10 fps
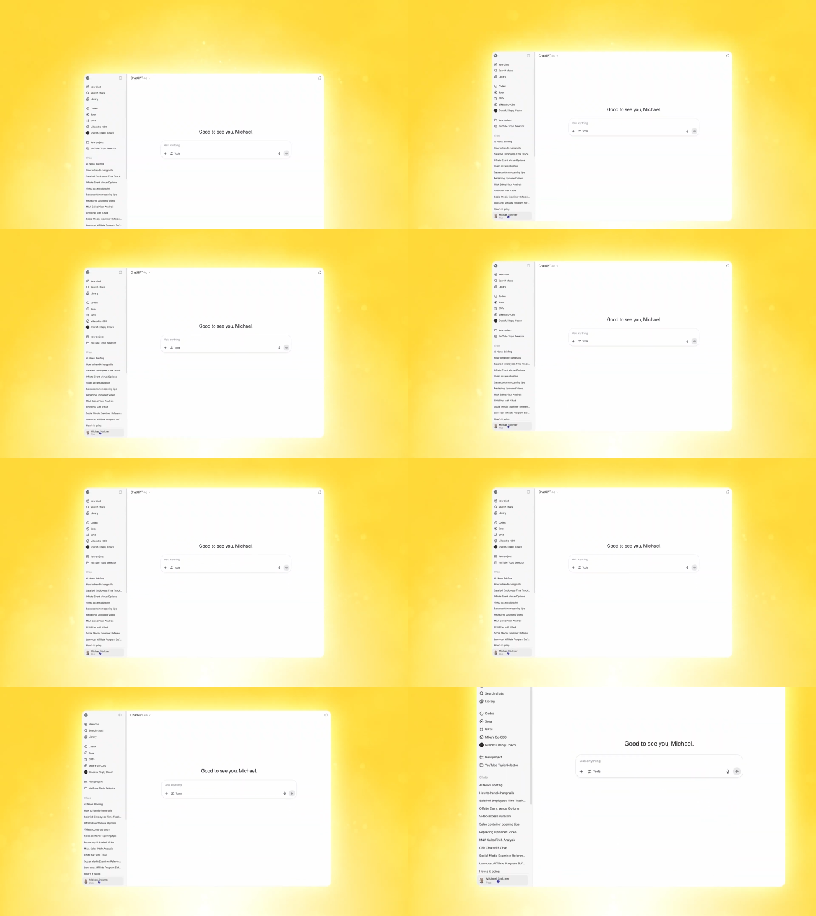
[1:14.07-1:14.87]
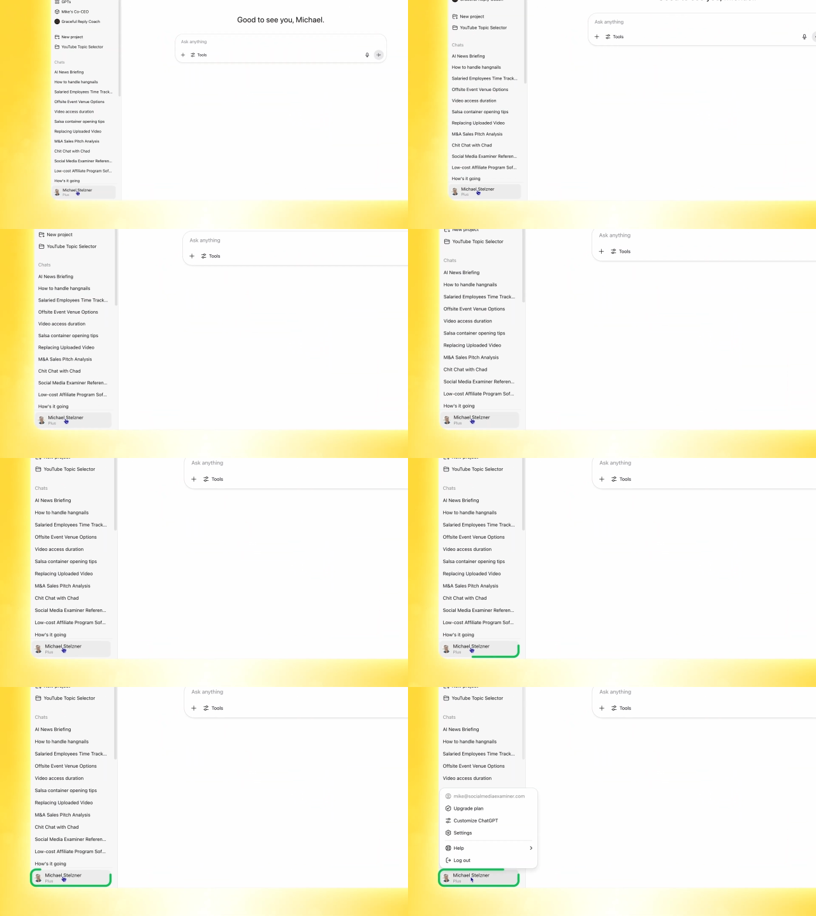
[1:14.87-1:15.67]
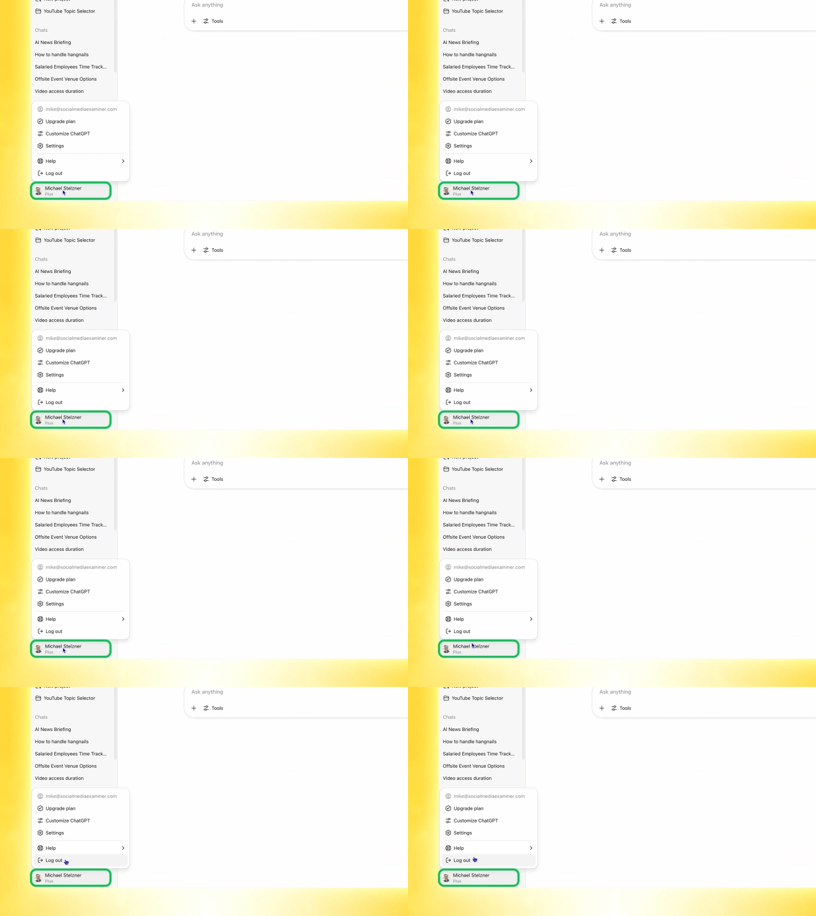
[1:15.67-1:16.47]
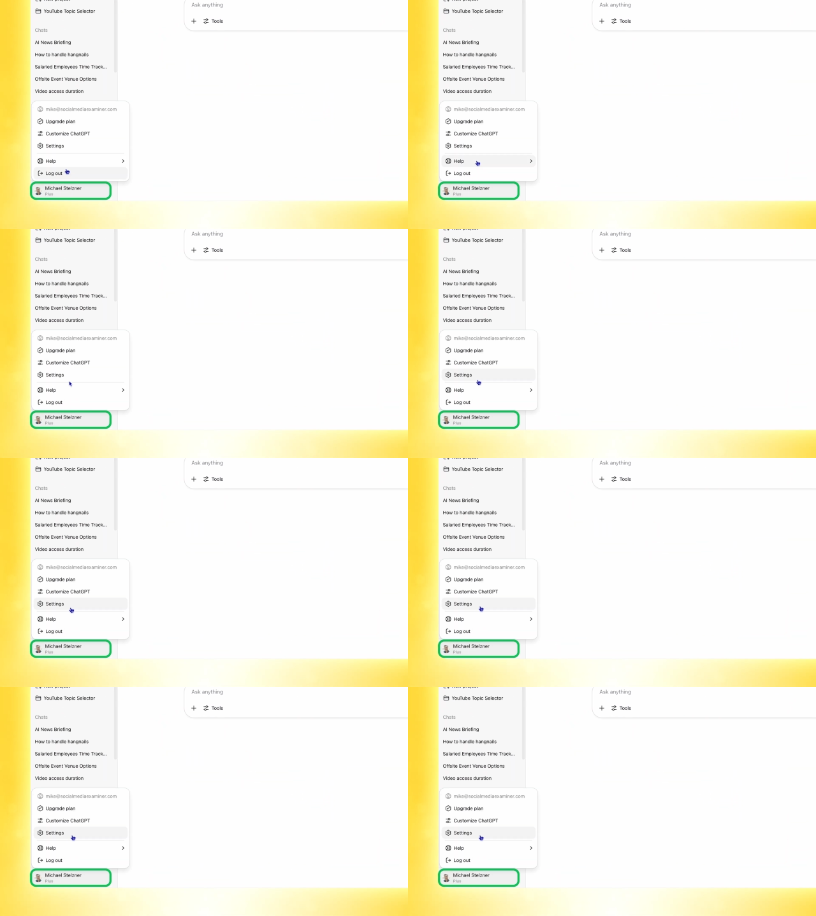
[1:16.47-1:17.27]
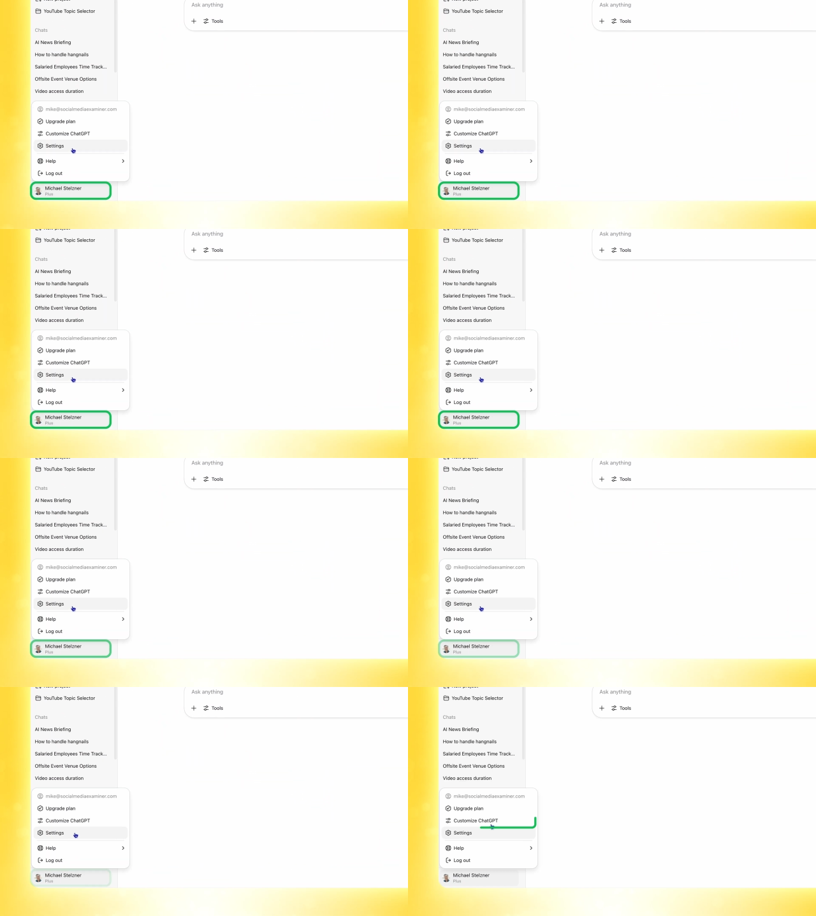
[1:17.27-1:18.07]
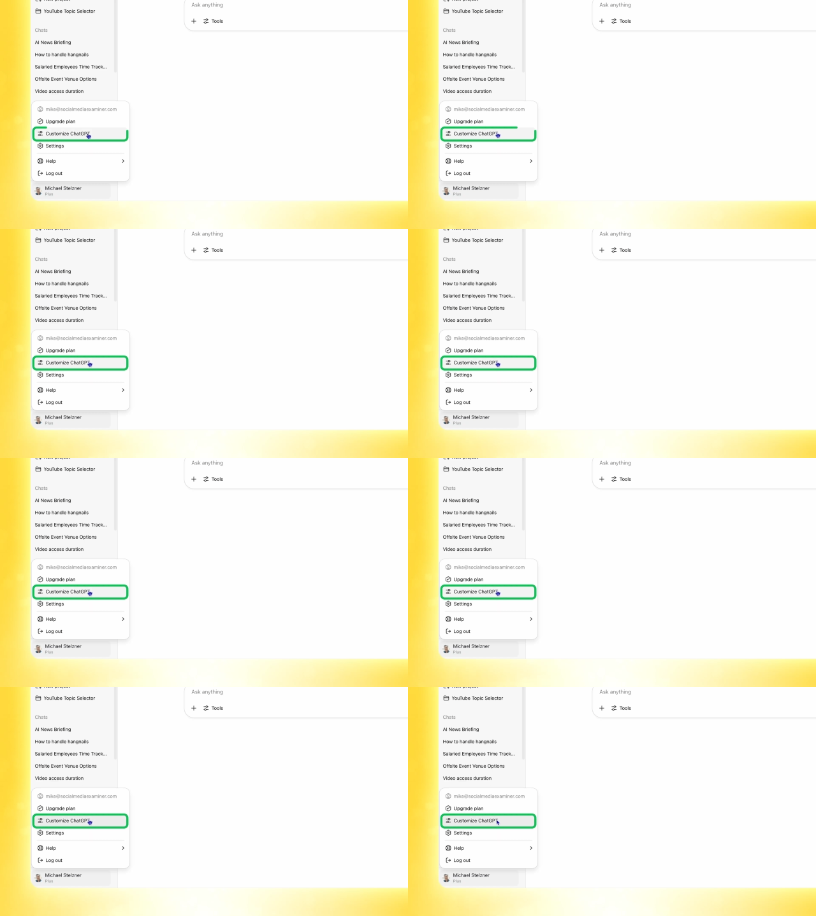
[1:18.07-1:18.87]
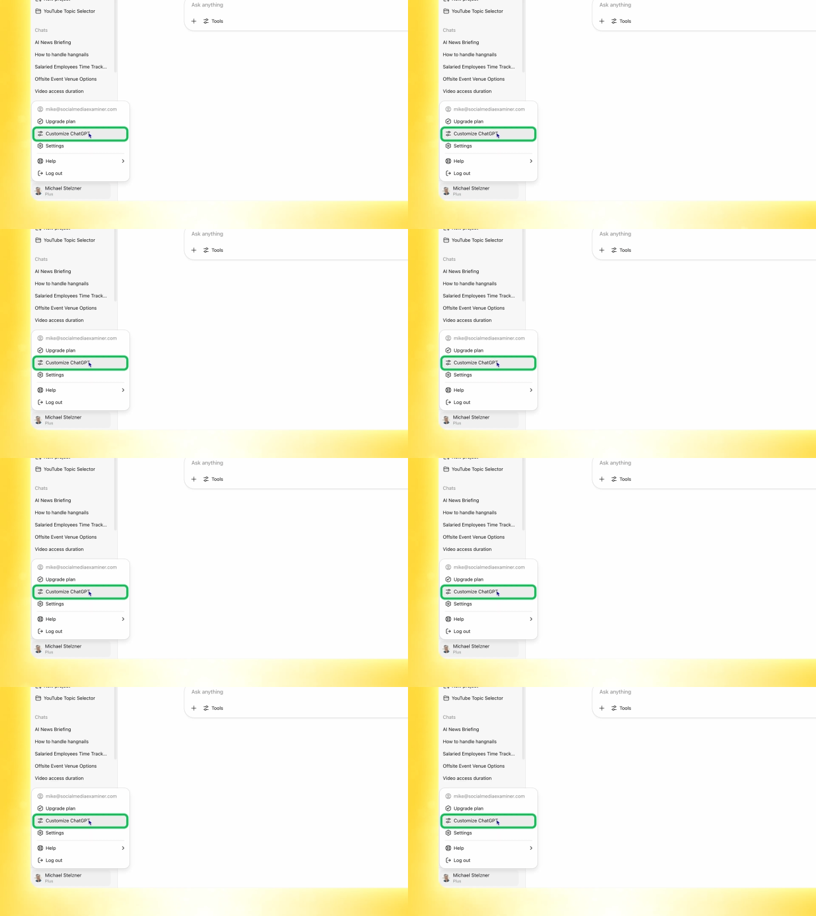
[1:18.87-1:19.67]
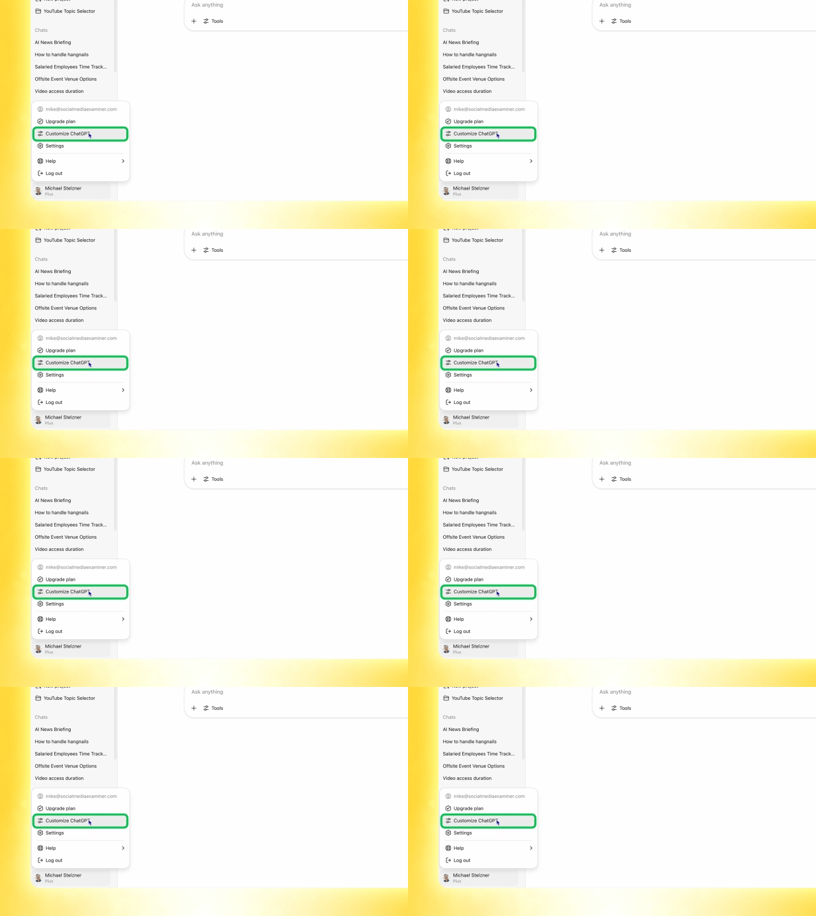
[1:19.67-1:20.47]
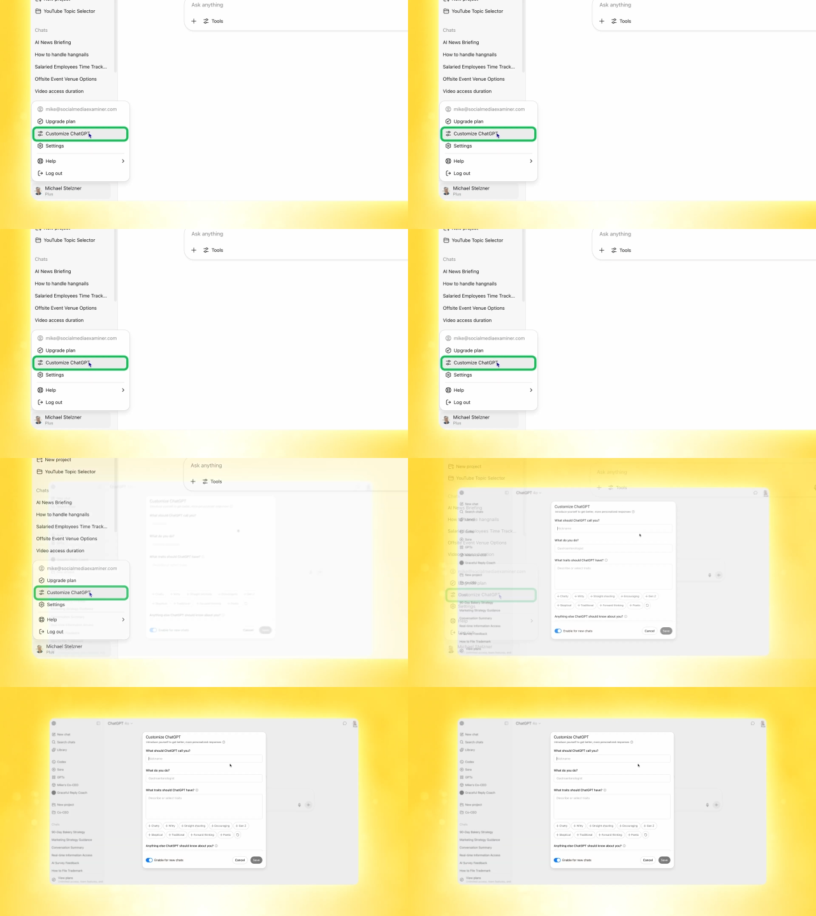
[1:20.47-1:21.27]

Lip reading: (no speaker visible)